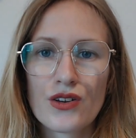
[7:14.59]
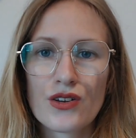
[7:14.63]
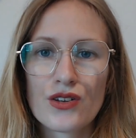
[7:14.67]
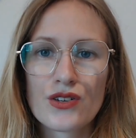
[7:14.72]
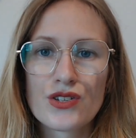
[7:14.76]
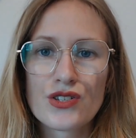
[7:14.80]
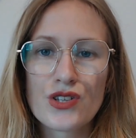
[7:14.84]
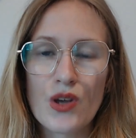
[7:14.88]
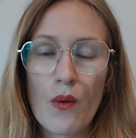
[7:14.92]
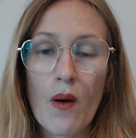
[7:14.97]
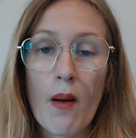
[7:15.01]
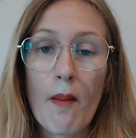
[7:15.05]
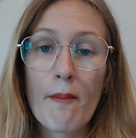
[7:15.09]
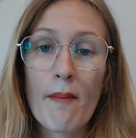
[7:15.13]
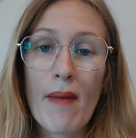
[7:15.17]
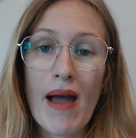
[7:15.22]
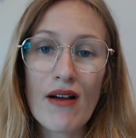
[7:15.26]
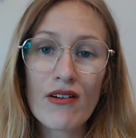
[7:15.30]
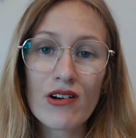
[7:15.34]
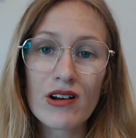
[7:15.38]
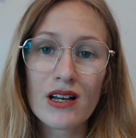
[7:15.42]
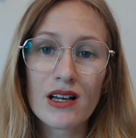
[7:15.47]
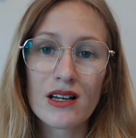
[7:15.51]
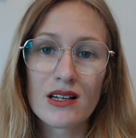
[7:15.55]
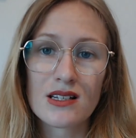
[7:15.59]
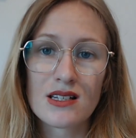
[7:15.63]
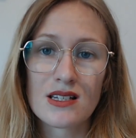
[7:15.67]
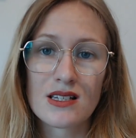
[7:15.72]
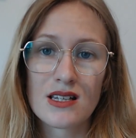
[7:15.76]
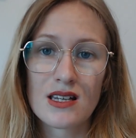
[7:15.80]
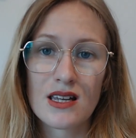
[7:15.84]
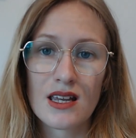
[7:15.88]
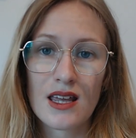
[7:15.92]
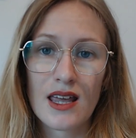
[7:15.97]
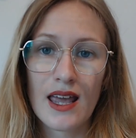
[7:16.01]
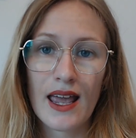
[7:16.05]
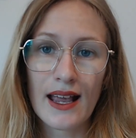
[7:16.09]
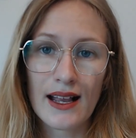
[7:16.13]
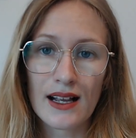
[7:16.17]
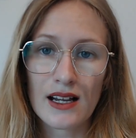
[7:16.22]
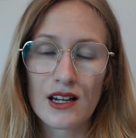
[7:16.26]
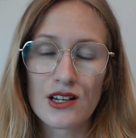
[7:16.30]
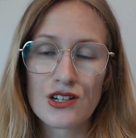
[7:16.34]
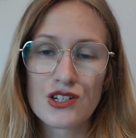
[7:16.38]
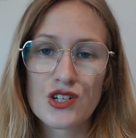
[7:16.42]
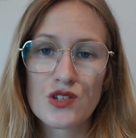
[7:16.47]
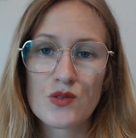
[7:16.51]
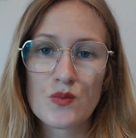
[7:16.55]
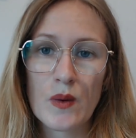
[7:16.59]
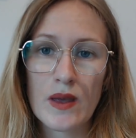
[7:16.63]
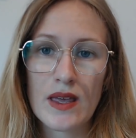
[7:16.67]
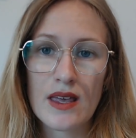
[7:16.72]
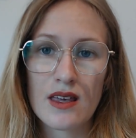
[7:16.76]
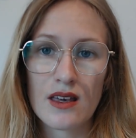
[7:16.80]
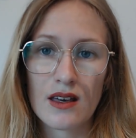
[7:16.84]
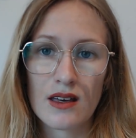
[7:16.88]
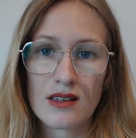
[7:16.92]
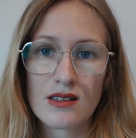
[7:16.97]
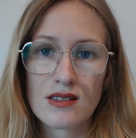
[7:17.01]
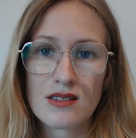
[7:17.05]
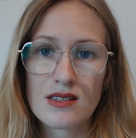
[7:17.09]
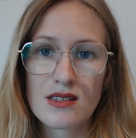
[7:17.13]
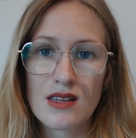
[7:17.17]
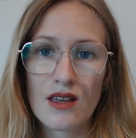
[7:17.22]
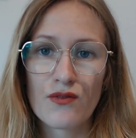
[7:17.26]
So American English speakers,